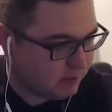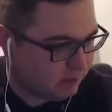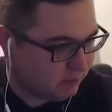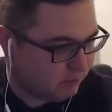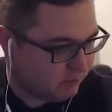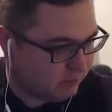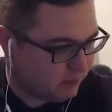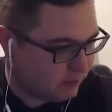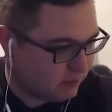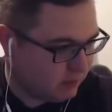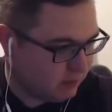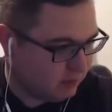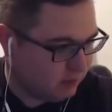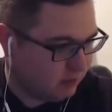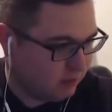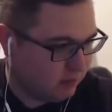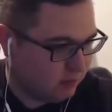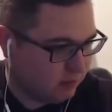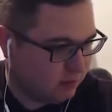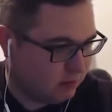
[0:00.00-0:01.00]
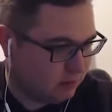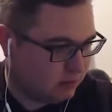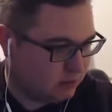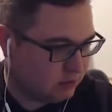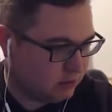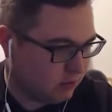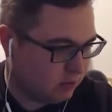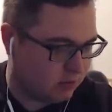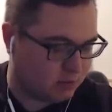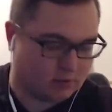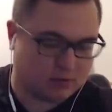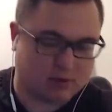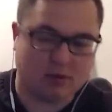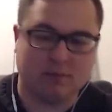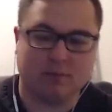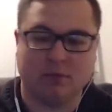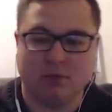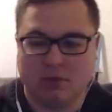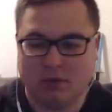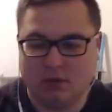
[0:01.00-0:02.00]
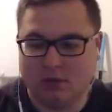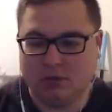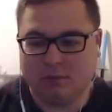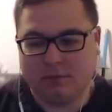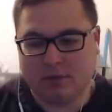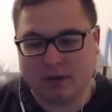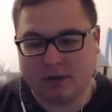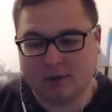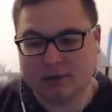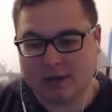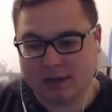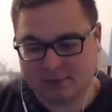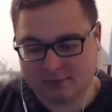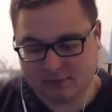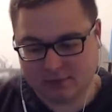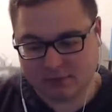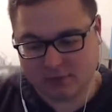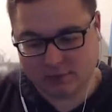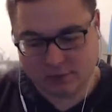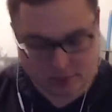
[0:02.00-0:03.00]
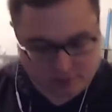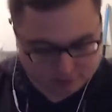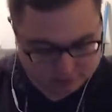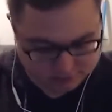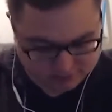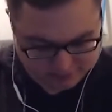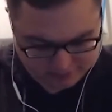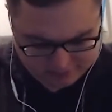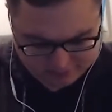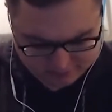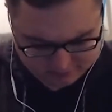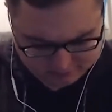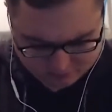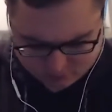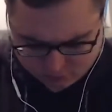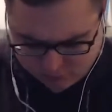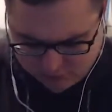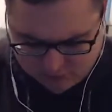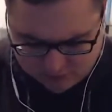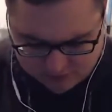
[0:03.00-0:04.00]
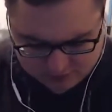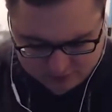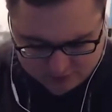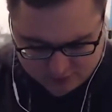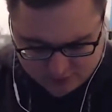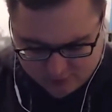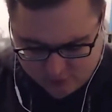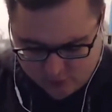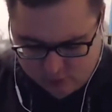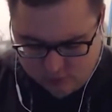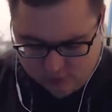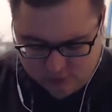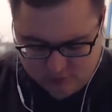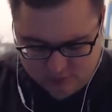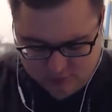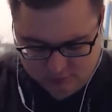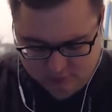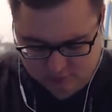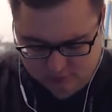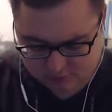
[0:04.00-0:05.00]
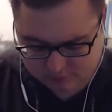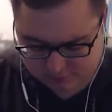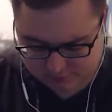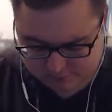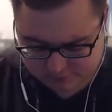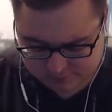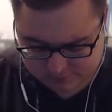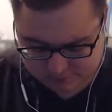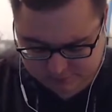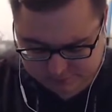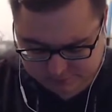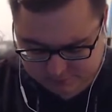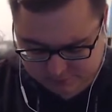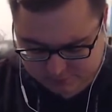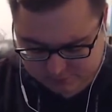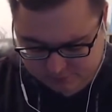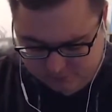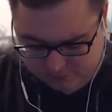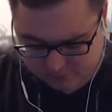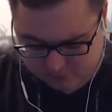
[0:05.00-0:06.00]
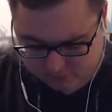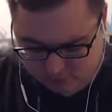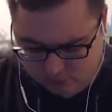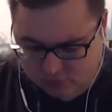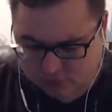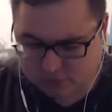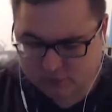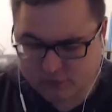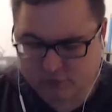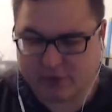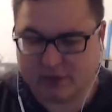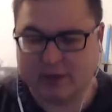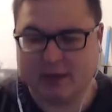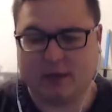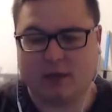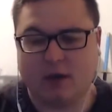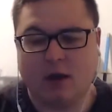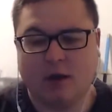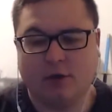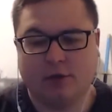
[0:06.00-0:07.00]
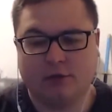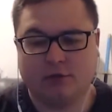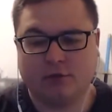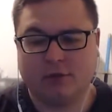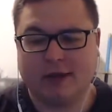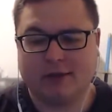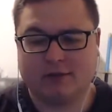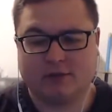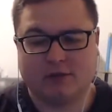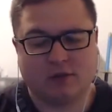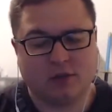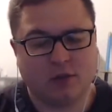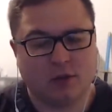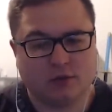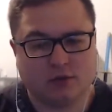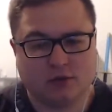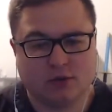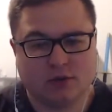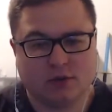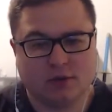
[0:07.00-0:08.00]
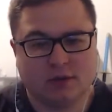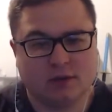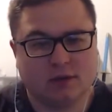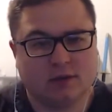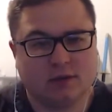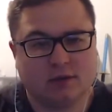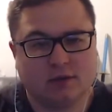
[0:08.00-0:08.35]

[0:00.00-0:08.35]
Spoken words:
a funny little joke a couple podcasts ago about, like, what did I say? You couldn't fit, like, all the trash in the ocean. Like,